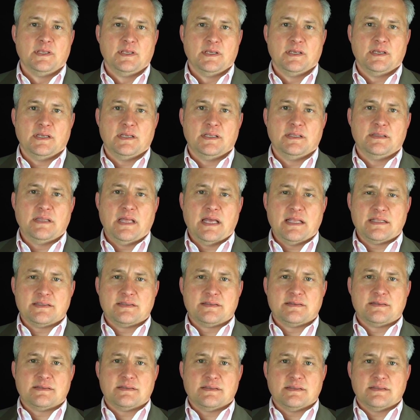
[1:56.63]
And
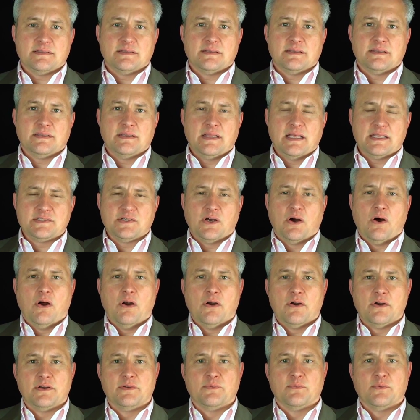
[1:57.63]
that's
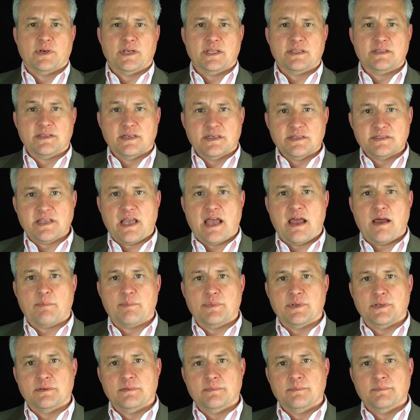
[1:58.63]
hard when it does
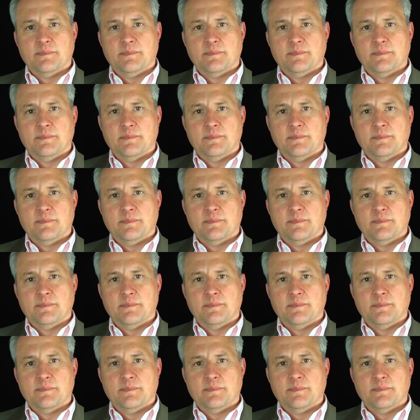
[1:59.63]
happen.